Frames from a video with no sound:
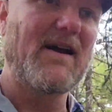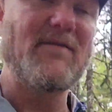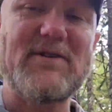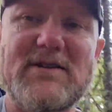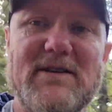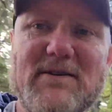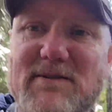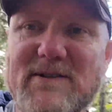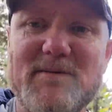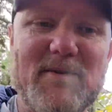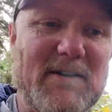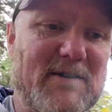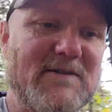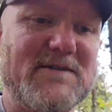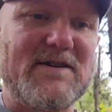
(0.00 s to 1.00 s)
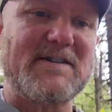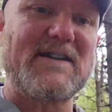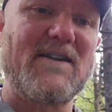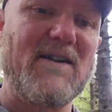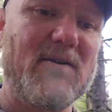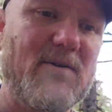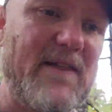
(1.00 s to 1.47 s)
Obviously, it don't seem like there's a
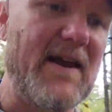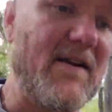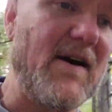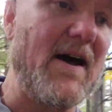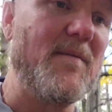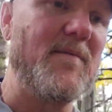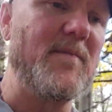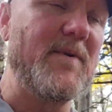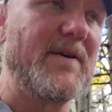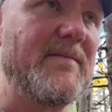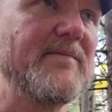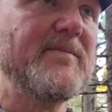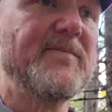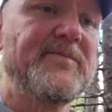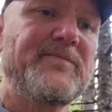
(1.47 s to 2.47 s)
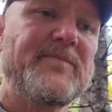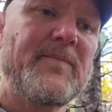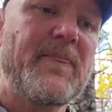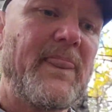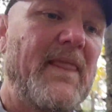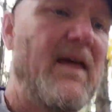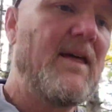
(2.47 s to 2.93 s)
scenario where that'll happen, but
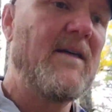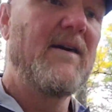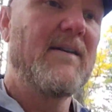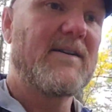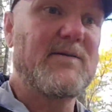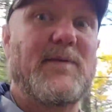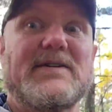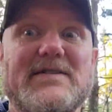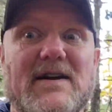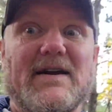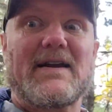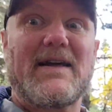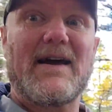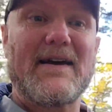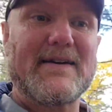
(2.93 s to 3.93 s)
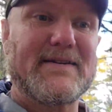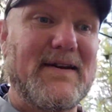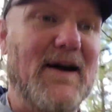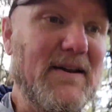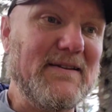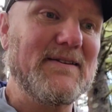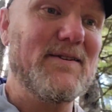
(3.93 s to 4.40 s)
because basically I got to hike
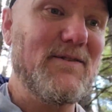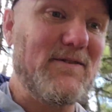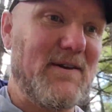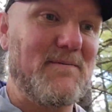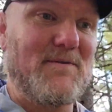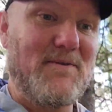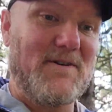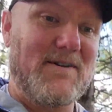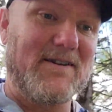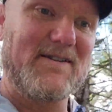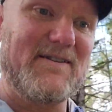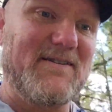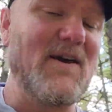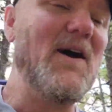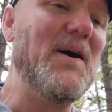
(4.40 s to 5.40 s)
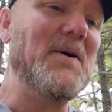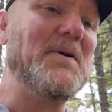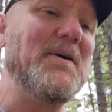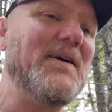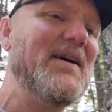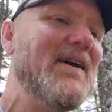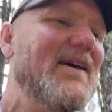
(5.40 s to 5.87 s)
Katahdin Tuesday morning. So
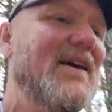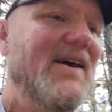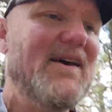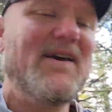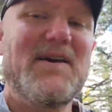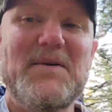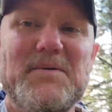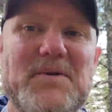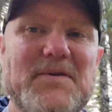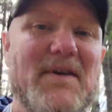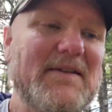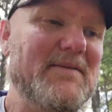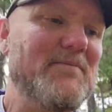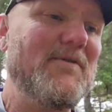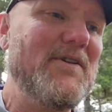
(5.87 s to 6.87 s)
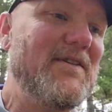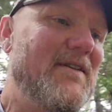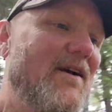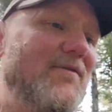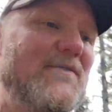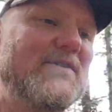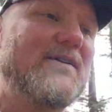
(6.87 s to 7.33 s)
it's like one of
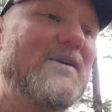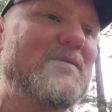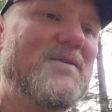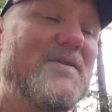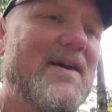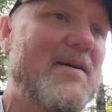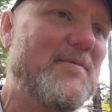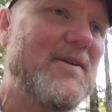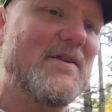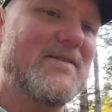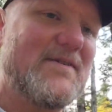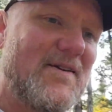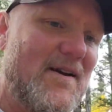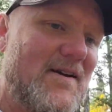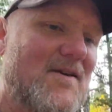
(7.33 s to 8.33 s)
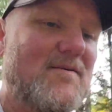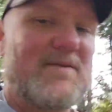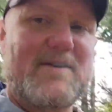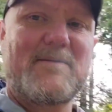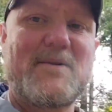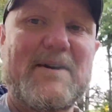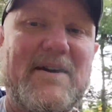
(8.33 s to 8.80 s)
the toughest climbs on the Appalachian Trail.
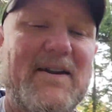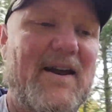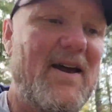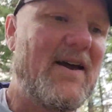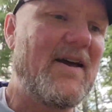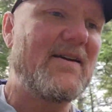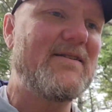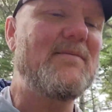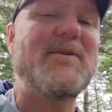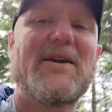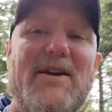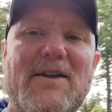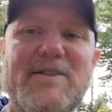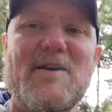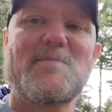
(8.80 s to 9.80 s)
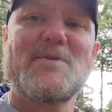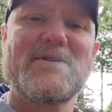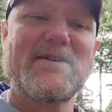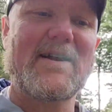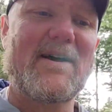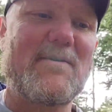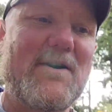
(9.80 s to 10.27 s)
But I mean, it should be good. Thumper
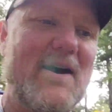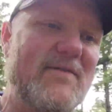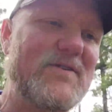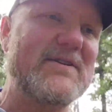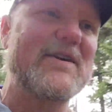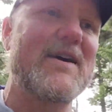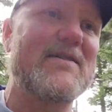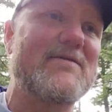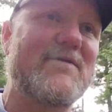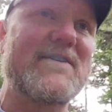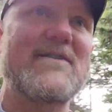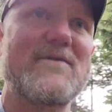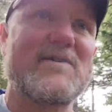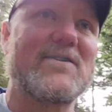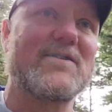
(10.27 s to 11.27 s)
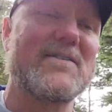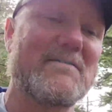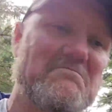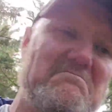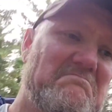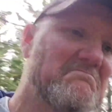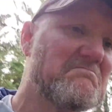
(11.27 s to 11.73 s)
said I will have Katahdin fever.
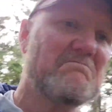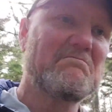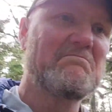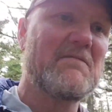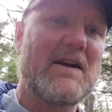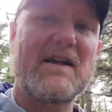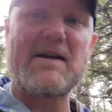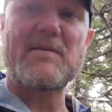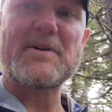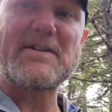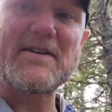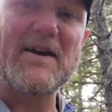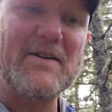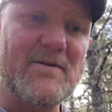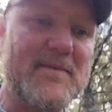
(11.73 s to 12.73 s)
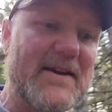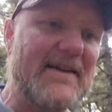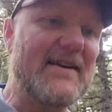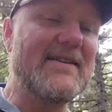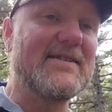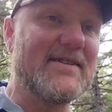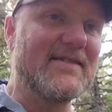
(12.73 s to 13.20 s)
So climbing Katahdin will
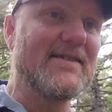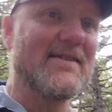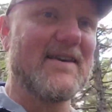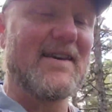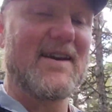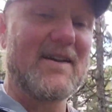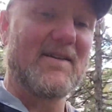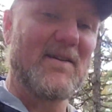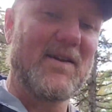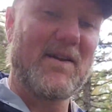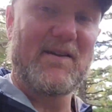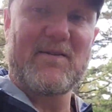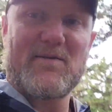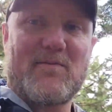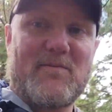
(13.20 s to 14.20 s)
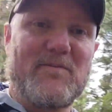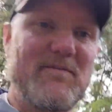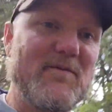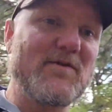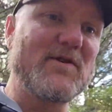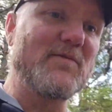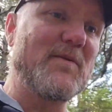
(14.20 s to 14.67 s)
be easy, she said, because
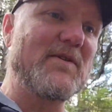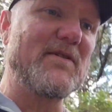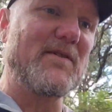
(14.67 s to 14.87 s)
we'll just